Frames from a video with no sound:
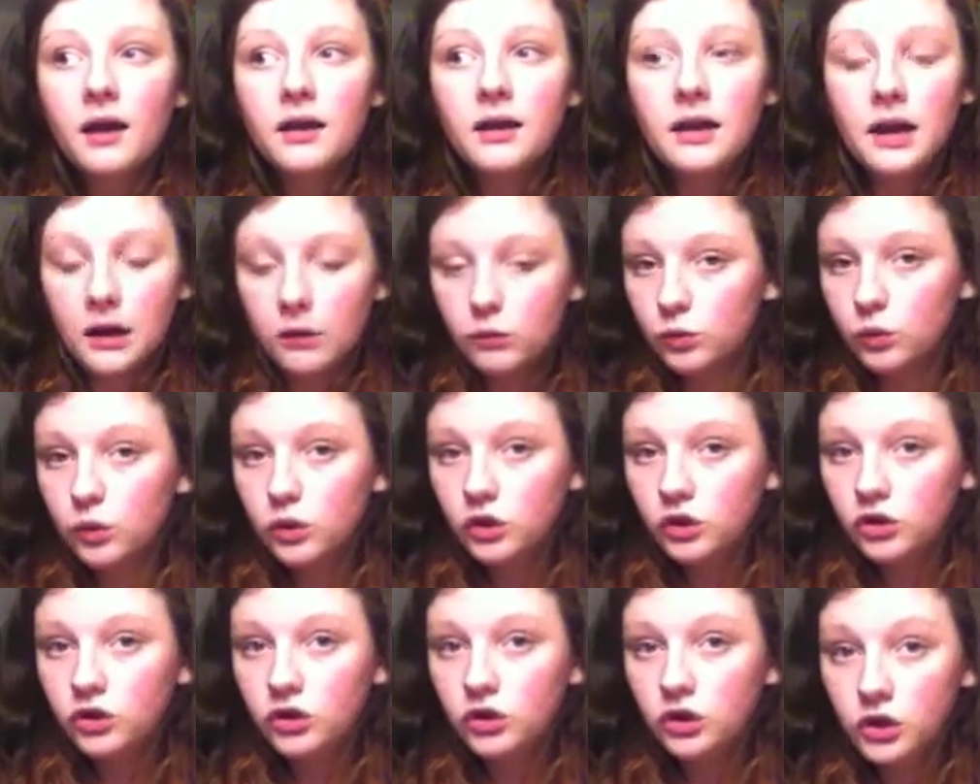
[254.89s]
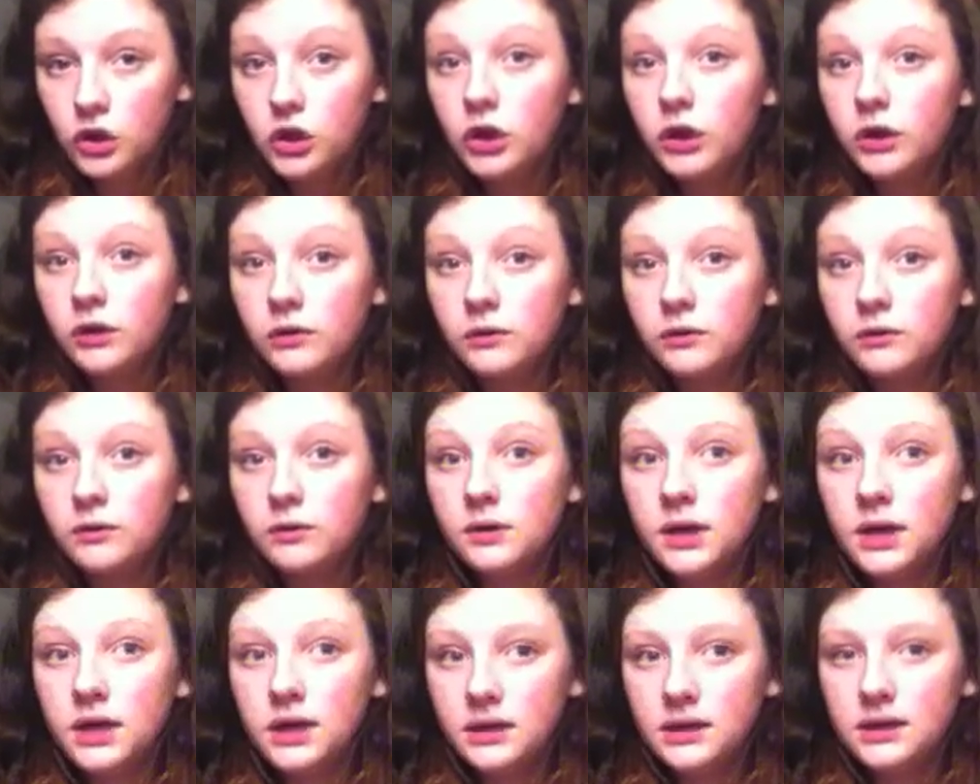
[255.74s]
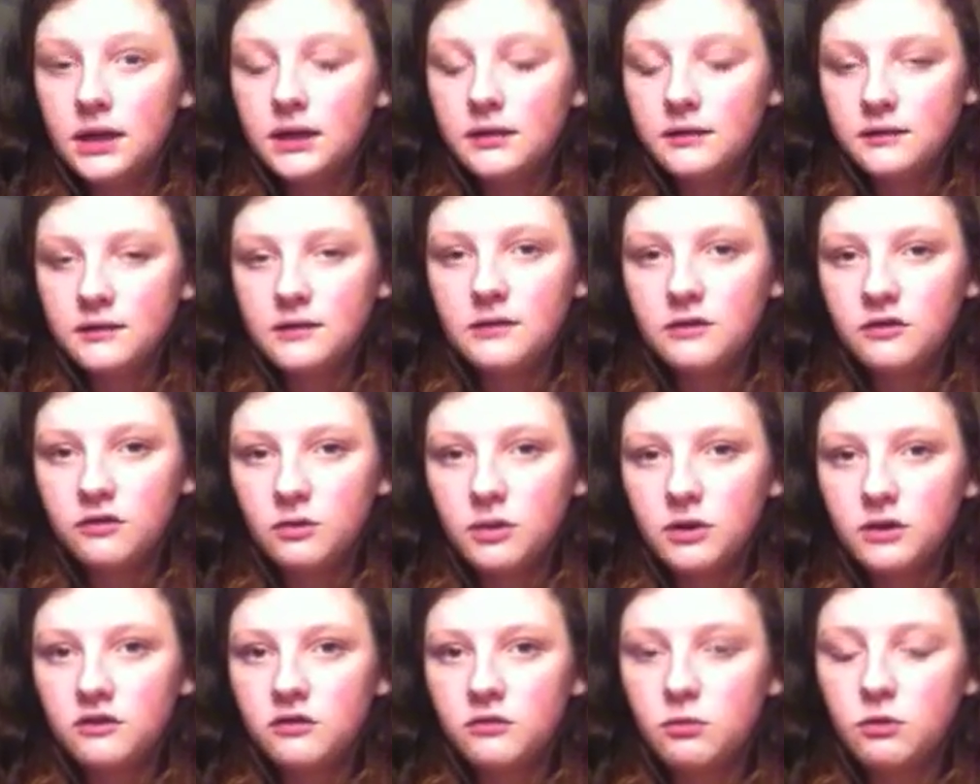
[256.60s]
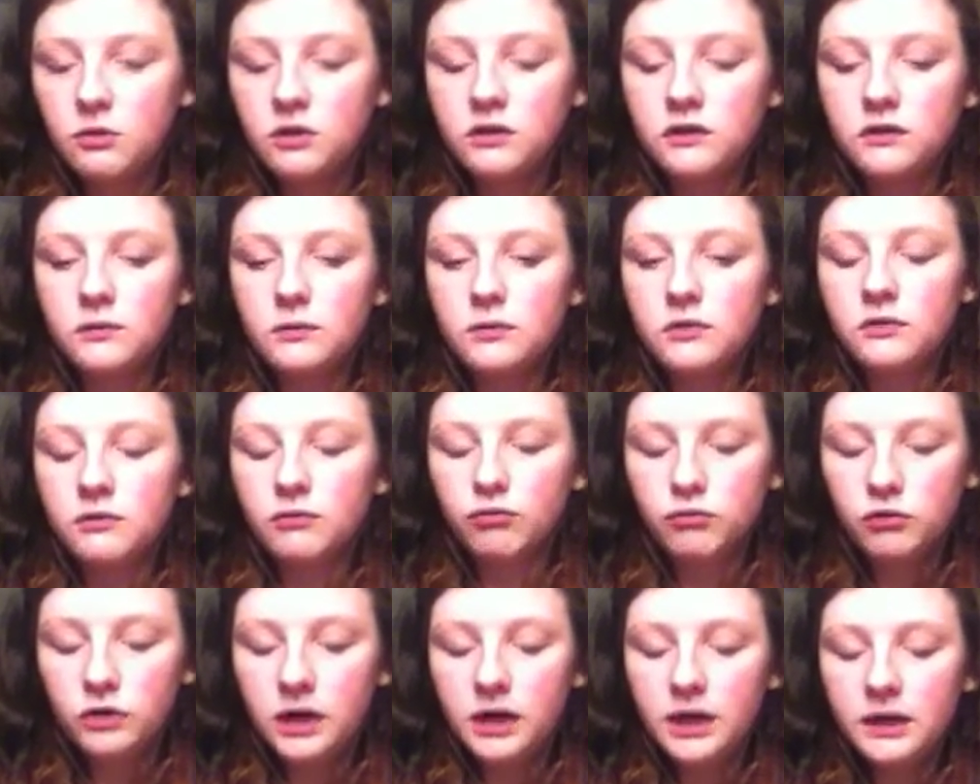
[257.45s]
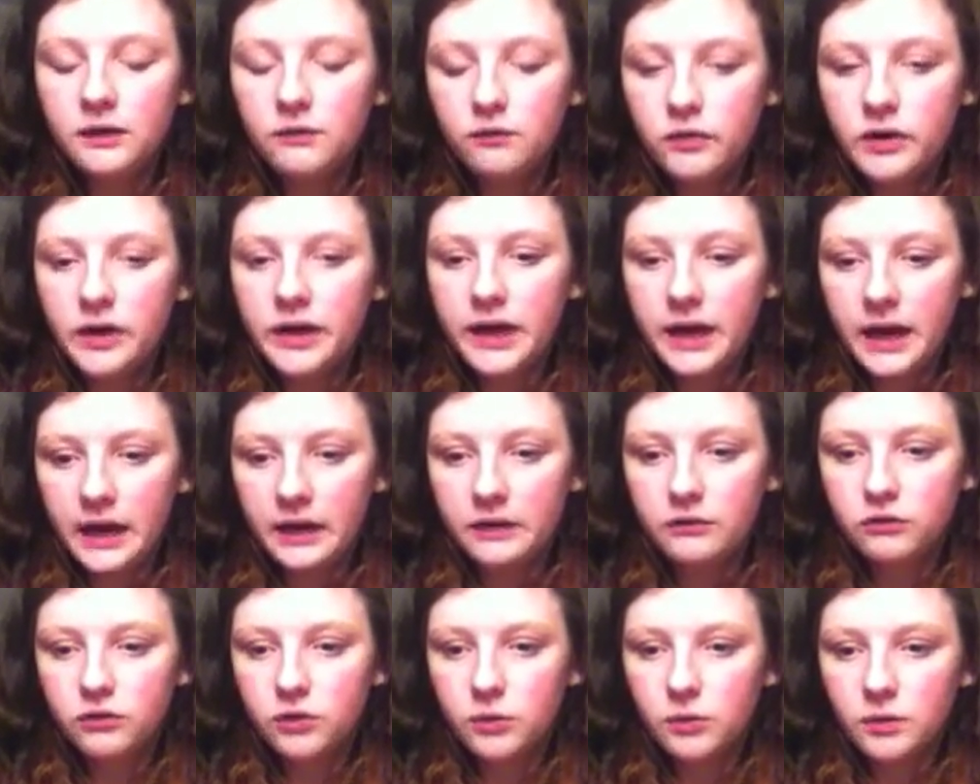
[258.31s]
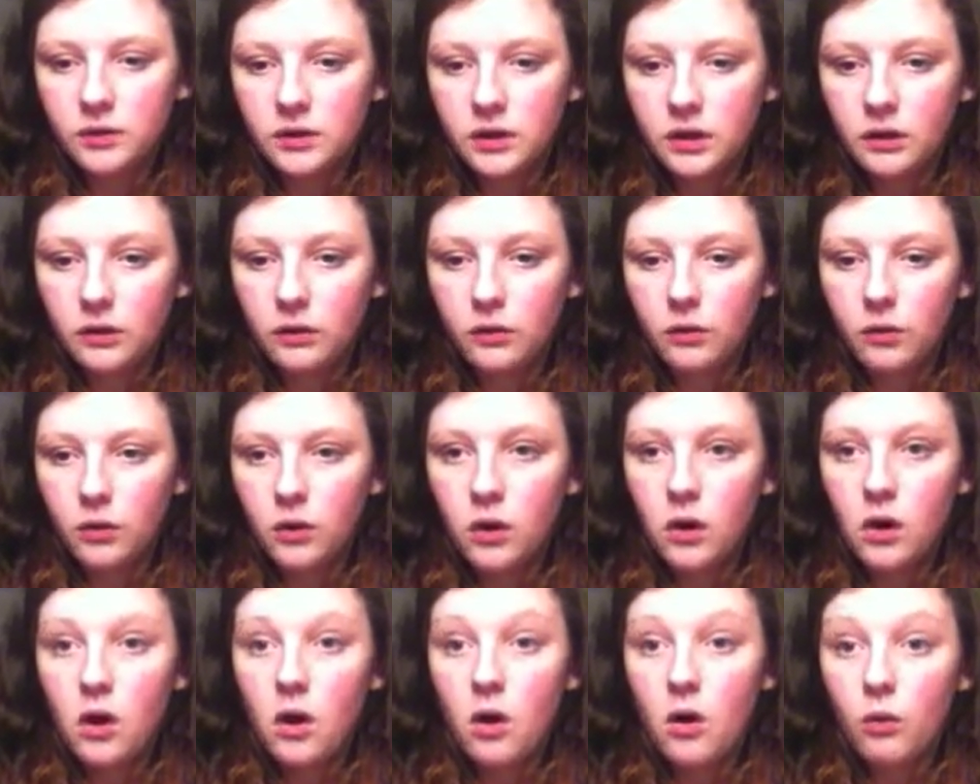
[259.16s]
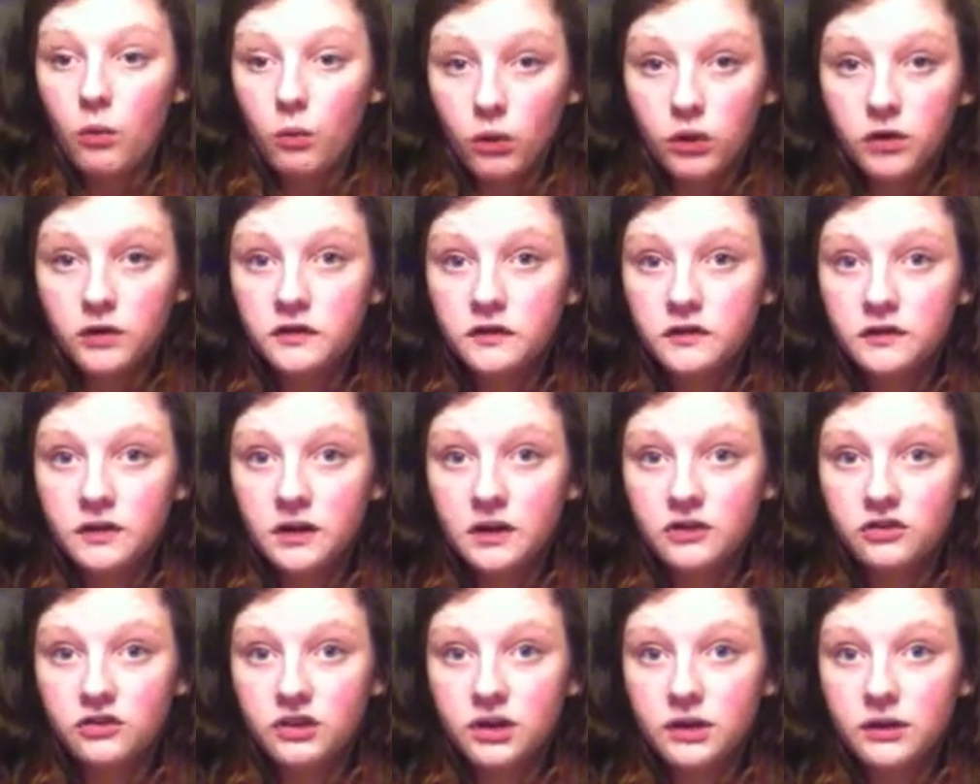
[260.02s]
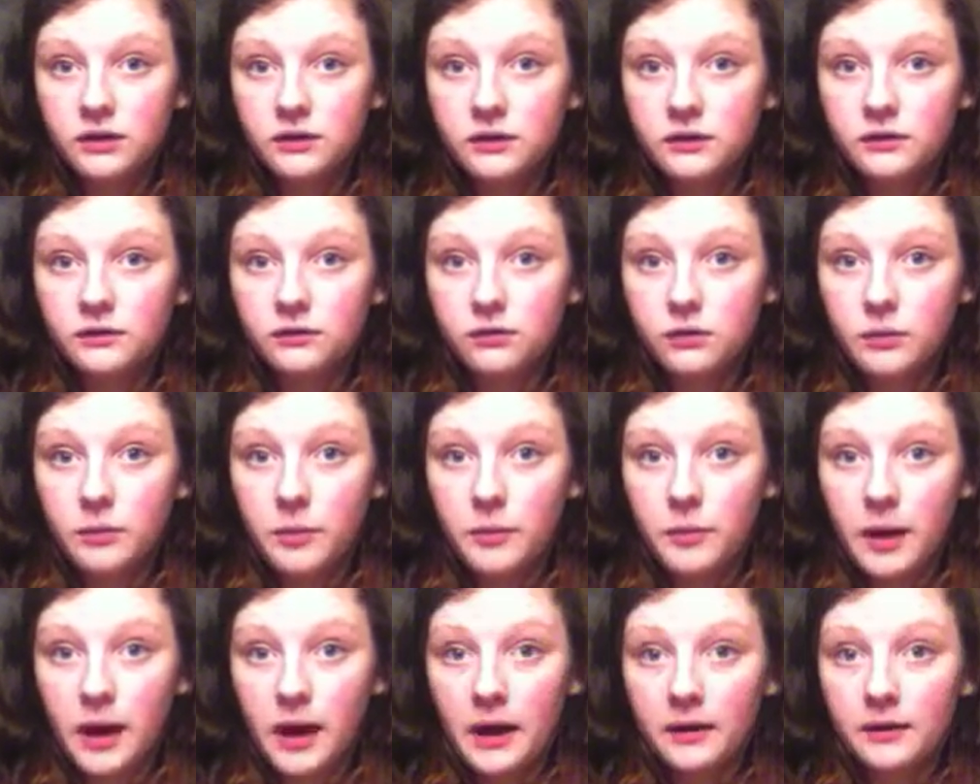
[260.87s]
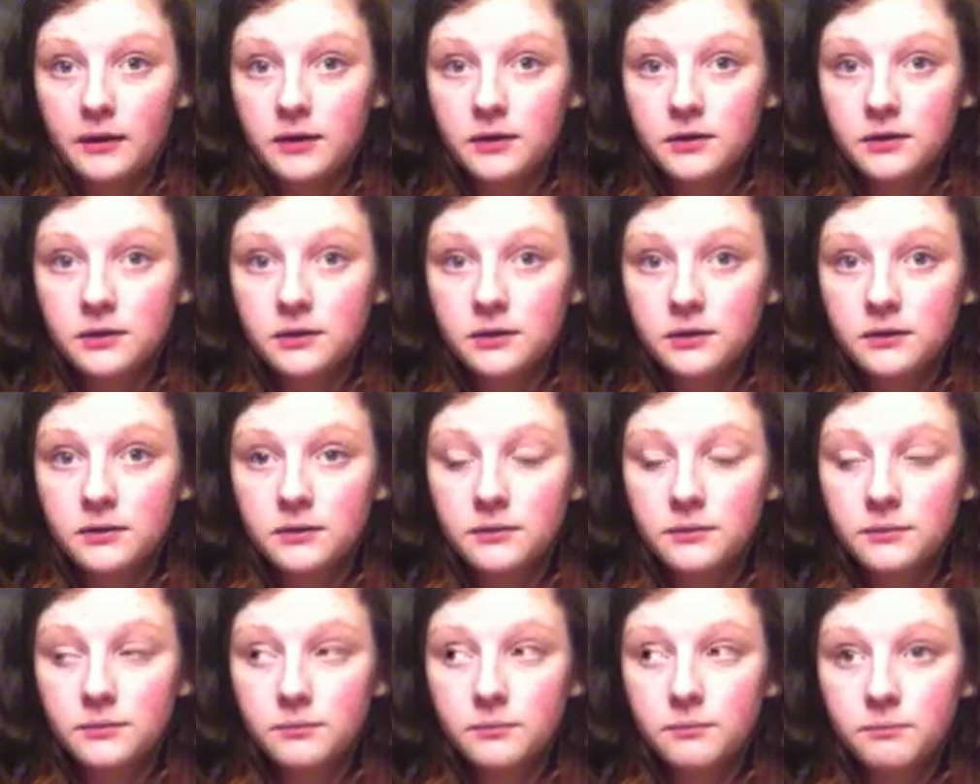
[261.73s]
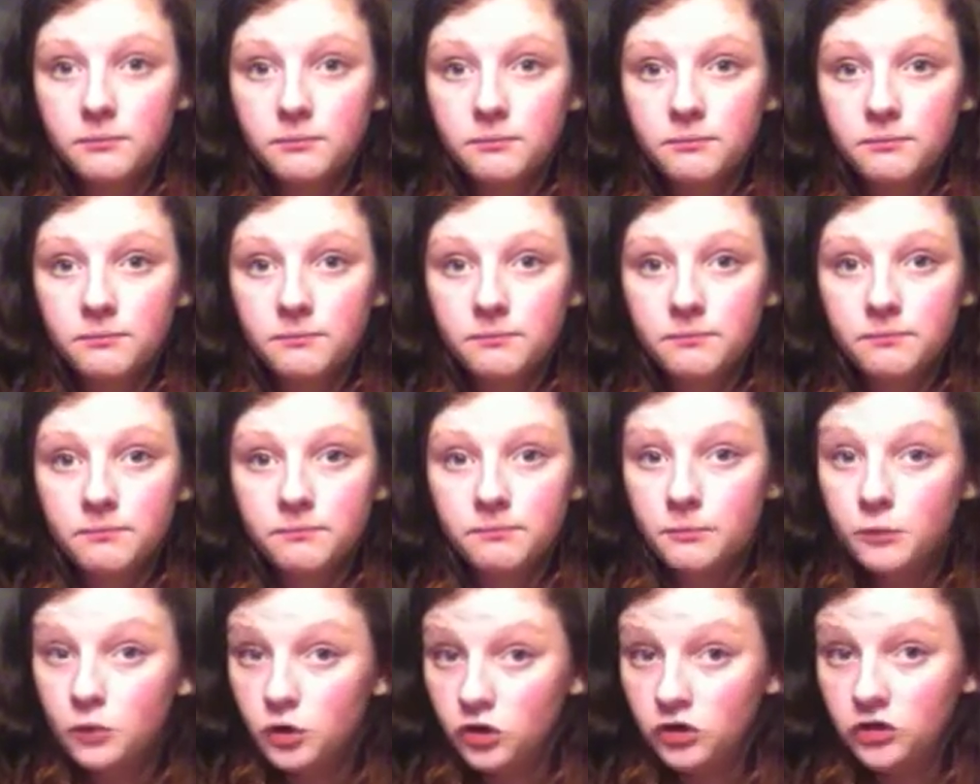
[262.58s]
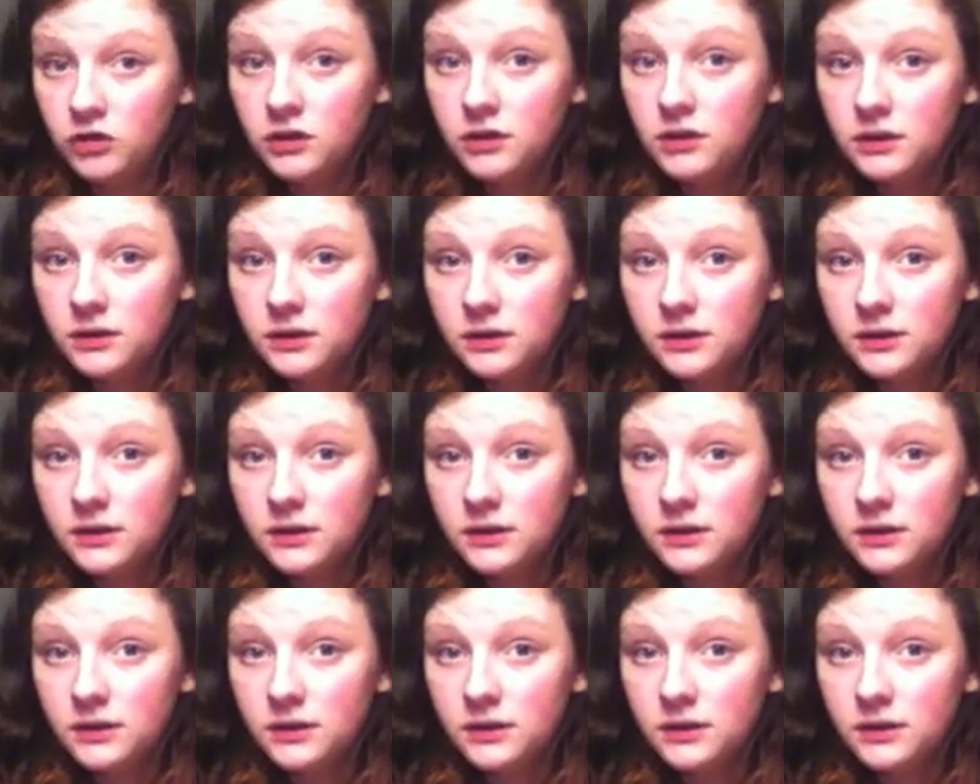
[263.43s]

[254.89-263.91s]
Now, would you, in that situation when someone's really angry with you, want to start shouting and screaming back? Would you?